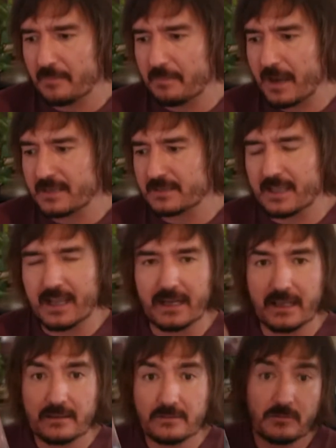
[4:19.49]
by
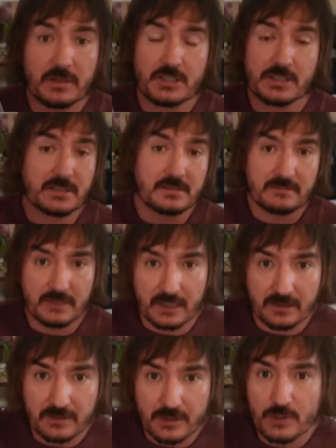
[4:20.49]
Delaney, which is,
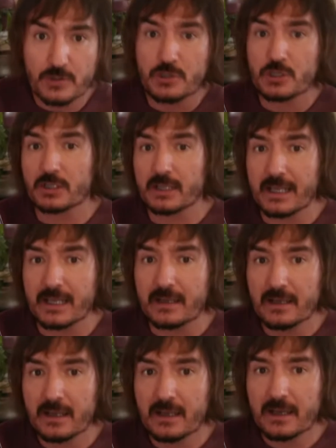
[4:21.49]
usually
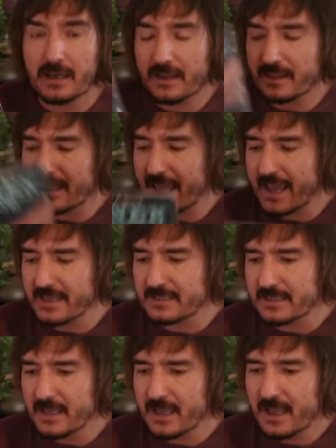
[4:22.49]
the
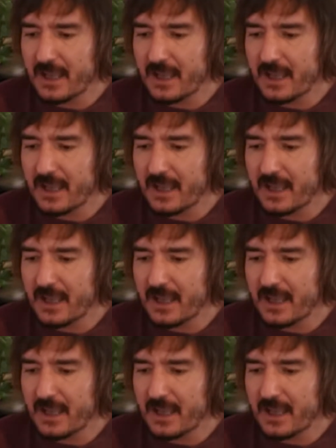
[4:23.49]
case.